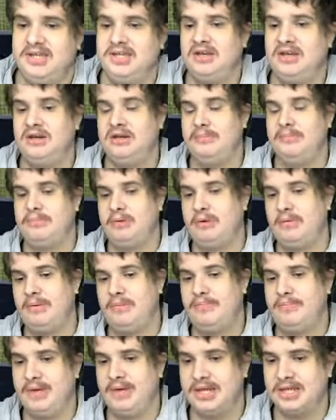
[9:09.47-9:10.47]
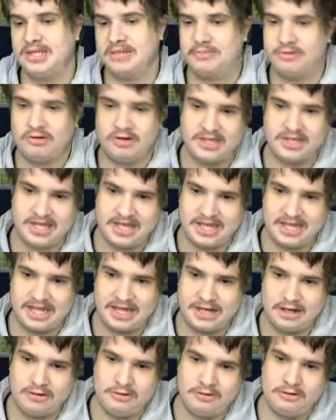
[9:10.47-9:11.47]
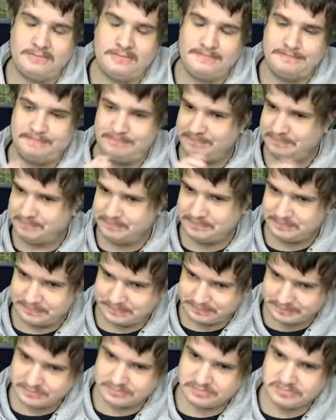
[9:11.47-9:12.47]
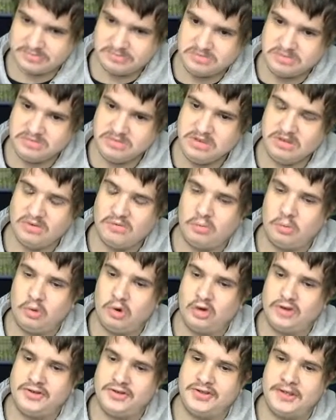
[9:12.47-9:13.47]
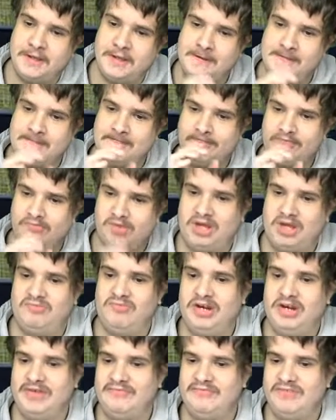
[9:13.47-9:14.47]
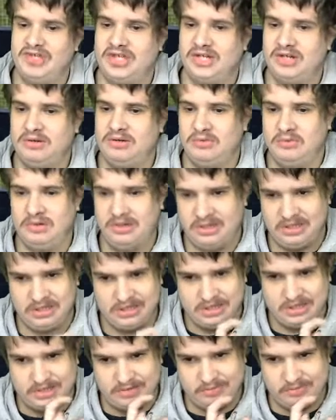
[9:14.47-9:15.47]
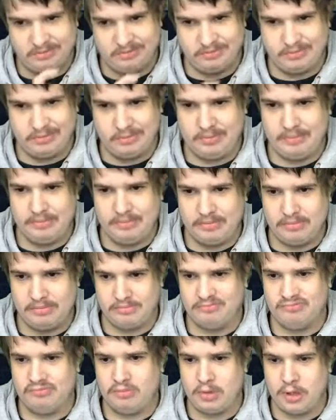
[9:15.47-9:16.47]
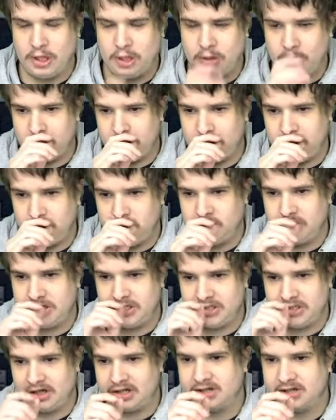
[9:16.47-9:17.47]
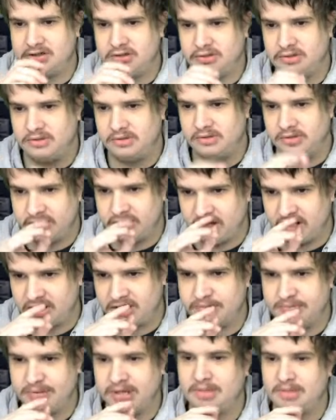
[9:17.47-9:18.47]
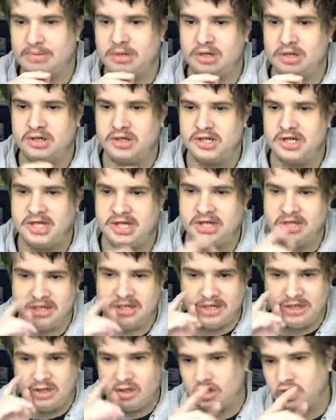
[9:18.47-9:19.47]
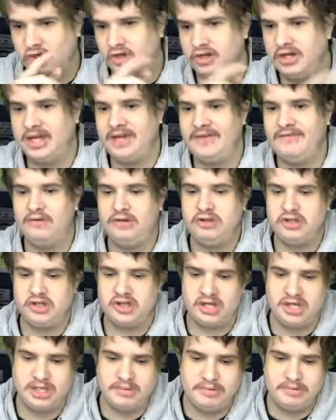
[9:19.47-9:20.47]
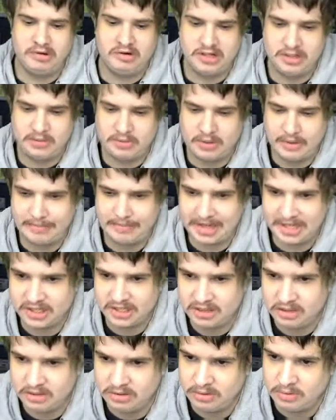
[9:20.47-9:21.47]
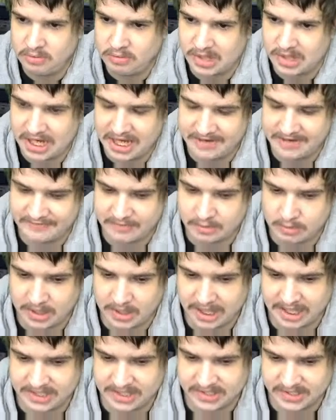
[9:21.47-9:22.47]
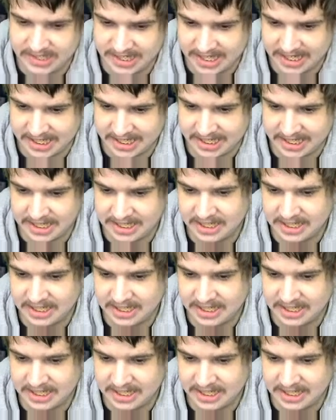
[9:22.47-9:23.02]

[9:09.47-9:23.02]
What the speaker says: The only probably big surprise out of that lot was that Reading result. Luton losing such a big margin. Couldn't Nathan Jones be on his way back to Luton? We're going to have to wait and see.